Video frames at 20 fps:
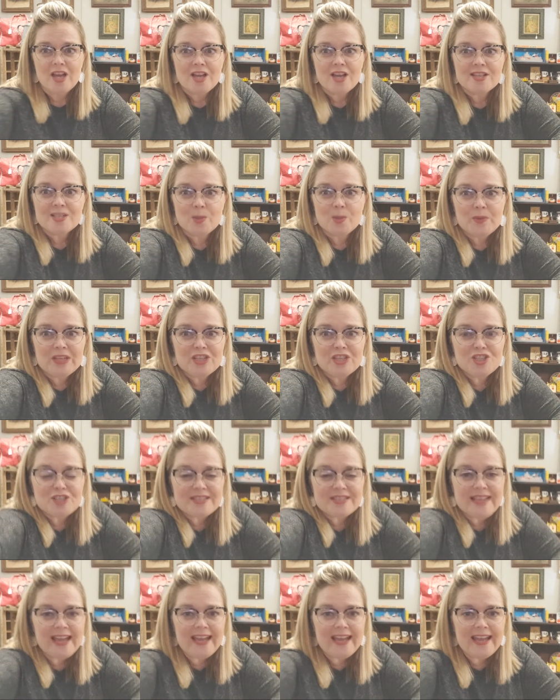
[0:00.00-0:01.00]
So we can
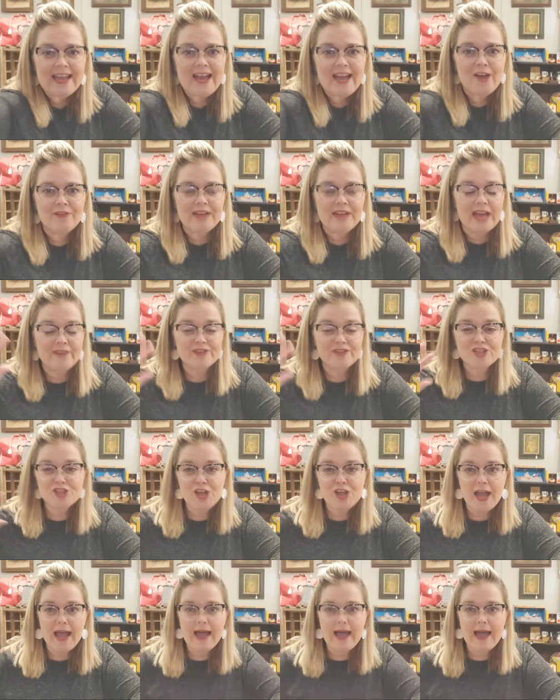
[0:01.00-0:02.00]
just hang out and have a
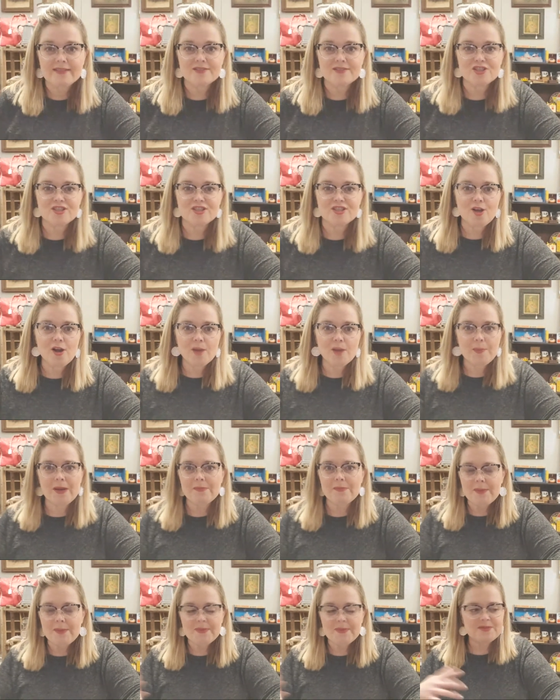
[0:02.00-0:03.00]
chat and just talk about
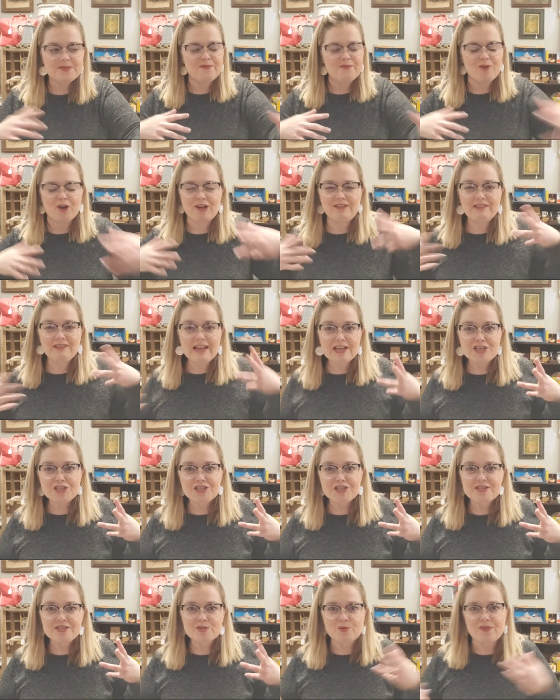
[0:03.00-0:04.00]
maybe some of our collections